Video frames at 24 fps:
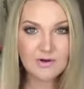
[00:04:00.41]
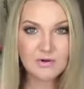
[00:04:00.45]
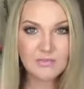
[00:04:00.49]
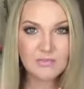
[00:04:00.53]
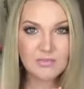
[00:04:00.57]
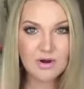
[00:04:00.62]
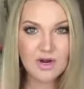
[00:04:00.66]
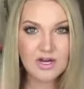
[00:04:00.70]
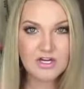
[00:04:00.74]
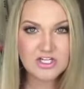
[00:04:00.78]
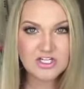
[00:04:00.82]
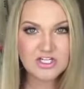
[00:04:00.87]
your
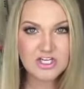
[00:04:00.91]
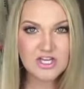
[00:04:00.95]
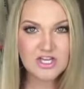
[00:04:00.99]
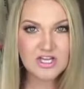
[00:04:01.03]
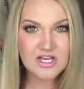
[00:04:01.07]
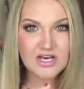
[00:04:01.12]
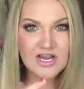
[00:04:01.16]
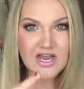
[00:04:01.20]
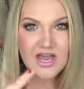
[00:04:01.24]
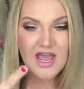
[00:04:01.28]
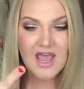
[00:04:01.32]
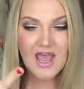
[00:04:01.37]
brush
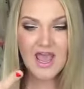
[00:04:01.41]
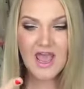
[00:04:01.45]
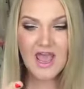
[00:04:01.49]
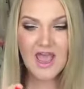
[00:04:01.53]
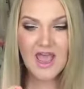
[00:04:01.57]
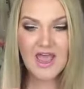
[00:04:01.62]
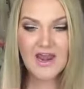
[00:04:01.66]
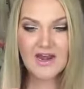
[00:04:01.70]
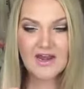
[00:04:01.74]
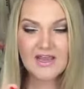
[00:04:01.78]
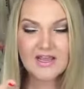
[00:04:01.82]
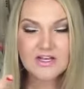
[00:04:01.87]
in
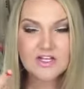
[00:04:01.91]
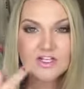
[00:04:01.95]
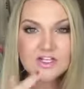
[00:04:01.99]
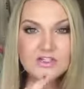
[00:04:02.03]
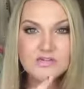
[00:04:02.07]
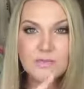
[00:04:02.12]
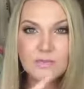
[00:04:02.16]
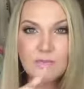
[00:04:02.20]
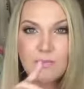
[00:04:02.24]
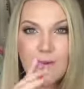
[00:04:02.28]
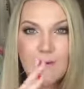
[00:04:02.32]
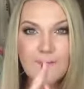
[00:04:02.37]
and it
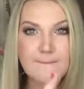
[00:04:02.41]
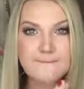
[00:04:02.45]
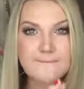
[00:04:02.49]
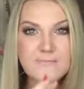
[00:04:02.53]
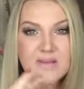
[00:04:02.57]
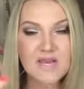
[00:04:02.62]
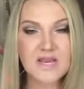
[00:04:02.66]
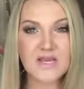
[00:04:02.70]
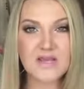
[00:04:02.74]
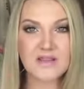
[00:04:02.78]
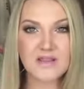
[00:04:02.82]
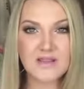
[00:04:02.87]
just
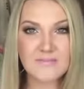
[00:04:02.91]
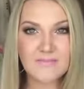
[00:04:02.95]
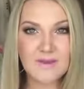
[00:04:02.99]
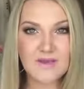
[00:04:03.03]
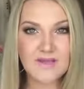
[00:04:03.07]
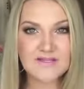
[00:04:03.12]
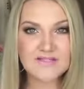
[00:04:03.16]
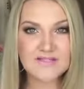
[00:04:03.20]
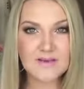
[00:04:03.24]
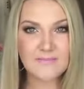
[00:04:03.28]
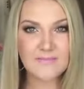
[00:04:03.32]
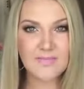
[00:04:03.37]
immediately
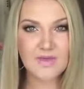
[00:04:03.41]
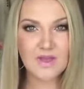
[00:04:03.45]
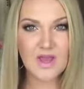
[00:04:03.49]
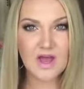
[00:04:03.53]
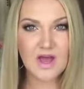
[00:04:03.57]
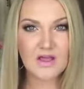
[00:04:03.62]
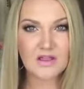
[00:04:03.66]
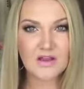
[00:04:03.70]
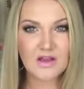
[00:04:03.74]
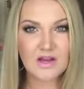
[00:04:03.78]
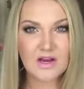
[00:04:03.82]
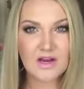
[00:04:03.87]
picks up the
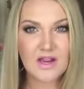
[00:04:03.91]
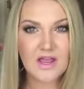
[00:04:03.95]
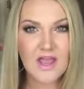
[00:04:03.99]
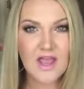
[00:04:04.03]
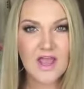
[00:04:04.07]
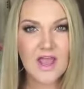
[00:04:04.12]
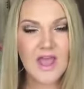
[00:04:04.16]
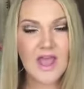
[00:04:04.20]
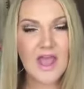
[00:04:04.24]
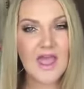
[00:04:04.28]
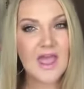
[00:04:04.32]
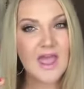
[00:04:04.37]
color
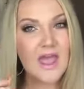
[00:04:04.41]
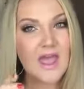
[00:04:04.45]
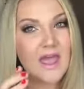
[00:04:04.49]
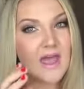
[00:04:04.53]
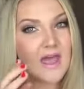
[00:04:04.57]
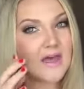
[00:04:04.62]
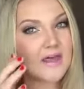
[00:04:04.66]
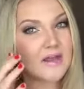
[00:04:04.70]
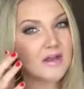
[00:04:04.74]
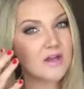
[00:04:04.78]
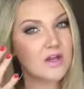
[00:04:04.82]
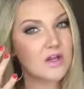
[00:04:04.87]

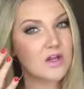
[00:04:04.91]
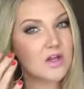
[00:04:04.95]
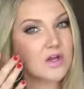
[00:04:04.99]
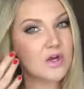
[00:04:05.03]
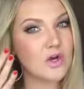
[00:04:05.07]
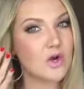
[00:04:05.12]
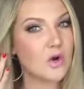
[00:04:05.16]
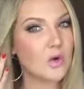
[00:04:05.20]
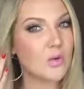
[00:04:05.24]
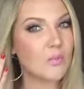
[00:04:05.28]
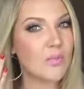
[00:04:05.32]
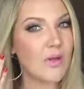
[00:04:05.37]
and
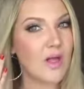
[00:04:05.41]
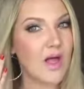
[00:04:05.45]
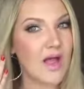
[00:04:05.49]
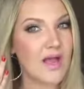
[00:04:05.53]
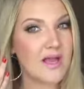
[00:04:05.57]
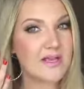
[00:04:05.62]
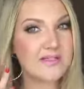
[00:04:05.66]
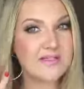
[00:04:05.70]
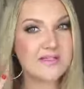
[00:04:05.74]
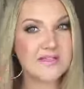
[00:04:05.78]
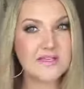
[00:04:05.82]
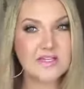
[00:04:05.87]

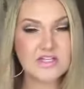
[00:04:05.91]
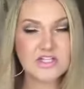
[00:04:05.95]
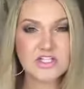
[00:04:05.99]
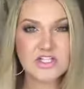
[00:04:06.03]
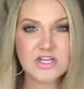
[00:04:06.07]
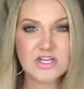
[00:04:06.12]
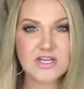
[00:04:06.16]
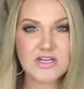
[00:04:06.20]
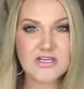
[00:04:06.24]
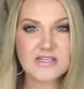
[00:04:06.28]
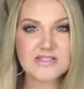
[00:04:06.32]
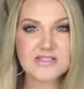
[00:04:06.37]
applies to the
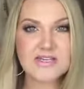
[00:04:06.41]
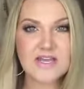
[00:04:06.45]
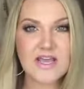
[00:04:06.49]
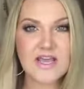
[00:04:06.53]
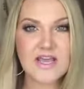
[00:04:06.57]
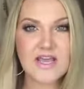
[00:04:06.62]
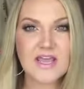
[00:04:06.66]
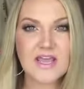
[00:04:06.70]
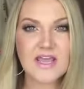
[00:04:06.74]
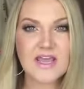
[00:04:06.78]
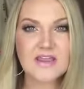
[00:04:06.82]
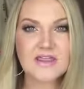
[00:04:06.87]
cheeks.
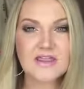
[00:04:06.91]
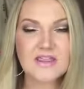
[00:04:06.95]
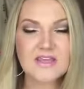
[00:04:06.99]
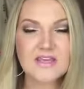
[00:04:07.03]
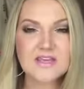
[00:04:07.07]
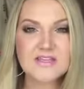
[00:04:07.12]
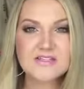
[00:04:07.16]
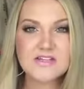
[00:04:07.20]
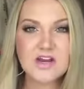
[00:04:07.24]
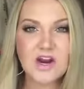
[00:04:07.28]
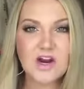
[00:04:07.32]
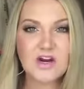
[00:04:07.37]

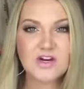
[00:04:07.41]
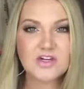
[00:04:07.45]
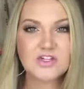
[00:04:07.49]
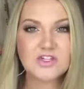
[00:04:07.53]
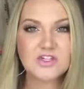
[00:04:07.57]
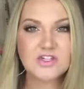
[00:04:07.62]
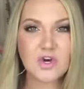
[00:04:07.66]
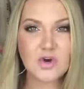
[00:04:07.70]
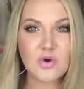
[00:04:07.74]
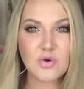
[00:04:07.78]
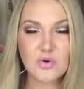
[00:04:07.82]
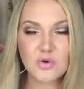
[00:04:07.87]
These are
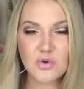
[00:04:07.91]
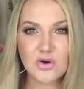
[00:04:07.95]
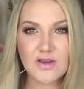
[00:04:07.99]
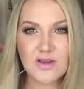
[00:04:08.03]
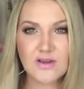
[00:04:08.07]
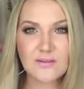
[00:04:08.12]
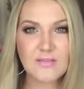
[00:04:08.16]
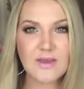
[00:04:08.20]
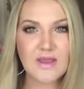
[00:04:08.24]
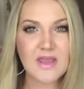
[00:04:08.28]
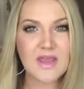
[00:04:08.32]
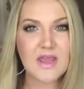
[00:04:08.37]
so
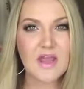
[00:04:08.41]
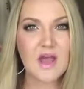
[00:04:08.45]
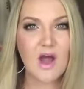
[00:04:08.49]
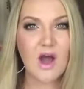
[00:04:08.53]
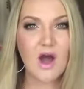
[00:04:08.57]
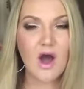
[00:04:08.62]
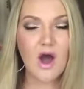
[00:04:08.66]
creamy.